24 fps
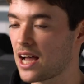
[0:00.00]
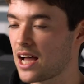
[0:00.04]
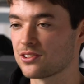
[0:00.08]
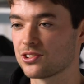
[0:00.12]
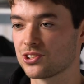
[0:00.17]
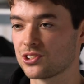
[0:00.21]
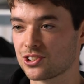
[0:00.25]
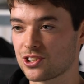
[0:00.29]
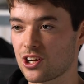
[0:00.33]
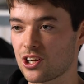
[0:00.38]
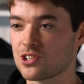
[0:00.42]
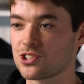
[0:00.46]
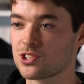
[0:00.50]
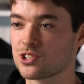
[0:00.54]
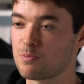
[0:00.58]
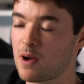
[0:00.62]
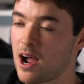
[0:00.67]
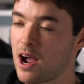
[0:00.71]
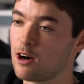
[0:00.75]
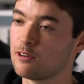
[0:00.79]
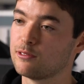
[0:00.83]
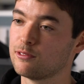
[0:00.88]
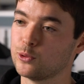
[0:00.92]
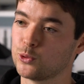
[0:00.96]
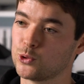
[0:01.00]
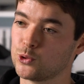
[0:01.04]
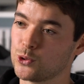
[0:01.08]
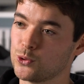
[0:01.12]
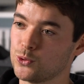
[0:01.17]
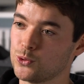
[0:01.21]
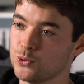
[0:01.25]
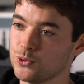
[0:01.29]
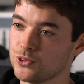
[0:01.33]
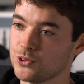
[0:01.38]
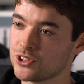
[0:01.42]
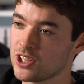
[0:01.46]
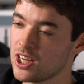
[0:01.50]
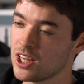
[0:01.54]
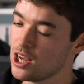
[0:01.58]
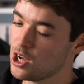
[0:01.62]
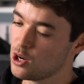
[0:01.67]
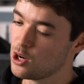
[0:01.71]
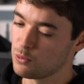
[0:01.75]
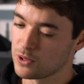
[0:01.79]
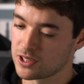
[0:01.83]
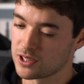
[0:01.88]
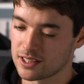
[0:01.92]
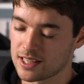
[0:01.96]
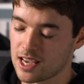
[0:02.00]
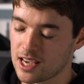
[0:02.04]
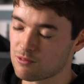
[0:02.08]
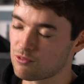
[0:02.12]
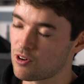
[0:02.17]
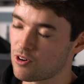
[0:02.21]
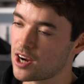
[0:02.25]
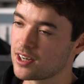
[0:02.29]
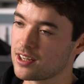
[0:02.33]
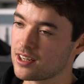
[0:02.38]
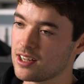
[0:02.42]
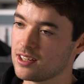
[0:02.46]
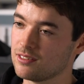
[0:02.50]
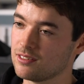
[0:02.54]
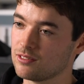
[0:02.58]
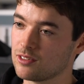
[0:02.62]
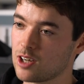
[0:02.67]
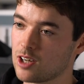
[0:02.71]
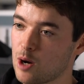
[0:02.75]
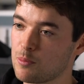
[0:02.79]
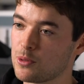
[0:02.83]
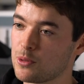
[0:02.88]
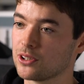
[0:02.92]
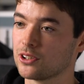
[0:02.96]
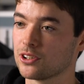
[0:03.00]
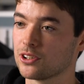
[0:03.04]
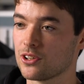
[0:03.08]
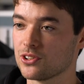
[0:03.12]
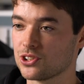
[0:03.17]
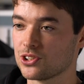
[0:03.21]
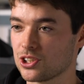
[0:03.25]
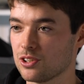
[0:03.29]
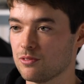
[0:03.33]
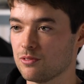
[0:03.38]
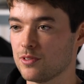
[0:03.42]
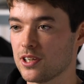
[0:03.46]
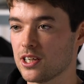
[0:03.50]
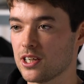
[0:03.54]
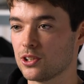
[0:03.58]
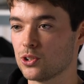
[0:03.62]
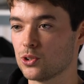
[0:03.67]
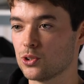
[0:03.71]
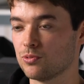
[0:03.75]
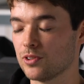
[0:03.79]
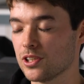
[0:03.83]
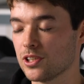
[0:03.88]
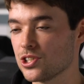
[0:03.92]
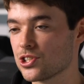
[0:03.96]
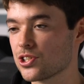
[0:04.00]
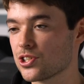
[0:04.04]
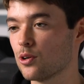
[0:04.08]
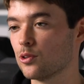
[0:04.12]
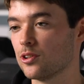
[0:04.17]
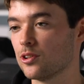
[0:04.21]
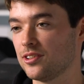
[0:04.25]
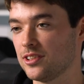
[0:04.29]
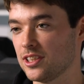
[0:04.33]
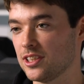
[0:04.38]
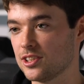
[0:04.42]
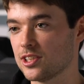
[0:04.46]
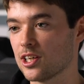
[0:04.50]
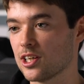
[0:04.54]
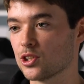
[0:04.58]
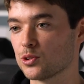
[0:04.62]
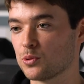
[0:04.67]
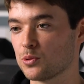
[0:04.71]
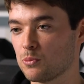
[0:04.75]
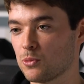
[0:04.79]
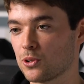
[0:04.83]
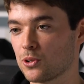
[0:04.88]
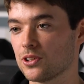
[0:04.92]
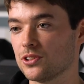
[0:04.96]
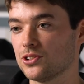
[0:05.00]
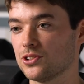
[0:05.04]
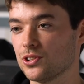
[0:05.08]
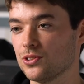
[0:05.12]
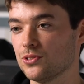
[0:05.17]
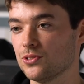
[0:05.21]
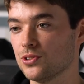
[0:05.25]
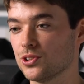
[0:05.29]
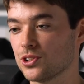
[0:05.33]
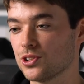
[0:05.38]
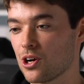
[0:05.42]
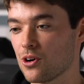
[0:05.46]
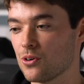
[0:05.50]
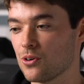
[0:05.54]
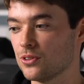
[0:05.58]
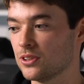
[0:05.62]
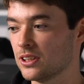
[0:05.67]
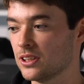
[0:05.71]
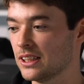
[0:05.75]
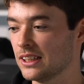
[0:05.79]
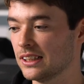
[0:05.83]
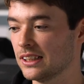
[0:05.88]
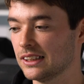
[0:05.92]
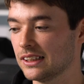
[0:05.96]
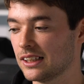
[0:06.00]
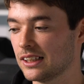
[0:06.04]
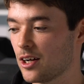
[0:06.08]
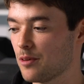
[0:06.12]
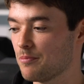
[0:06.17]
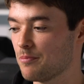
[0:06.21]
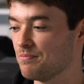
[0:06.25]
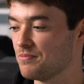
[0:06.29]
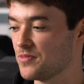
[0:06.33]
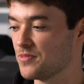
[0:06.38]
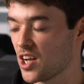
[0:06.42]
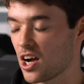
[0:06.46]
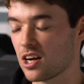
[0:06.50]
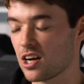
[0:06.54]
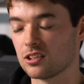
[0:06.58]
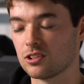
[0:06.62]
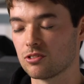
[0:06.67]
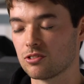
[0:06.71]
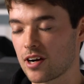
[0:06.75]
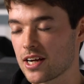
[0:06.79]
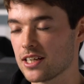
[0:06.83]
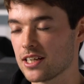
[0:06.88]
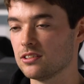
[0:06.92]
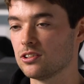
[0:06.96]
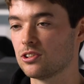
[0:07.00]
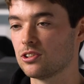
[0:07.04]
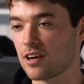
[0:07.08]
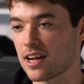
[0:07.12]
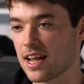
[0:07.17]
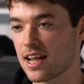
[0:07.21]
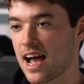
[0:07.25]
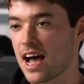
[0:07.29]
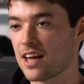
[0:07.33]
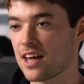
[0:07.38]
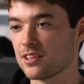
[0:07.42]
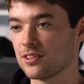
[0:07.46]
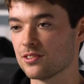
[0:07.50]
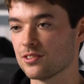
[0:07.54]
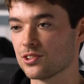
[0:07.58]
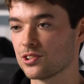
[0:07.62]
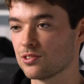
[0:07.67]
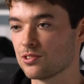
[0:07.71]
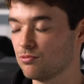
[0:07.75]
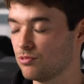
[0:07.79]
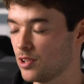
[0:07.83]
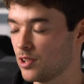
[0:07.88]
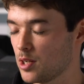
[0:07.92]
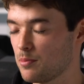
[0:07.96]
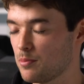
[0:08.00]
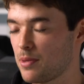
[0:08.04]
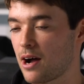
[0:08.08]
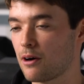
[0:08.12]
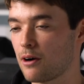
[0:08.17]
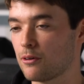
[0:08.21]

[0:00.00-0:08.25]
we had such powerful tools. We could get right in, up and close to the vehicle, really show all the details we wanted to. So um, yeah, great, great add-ins, really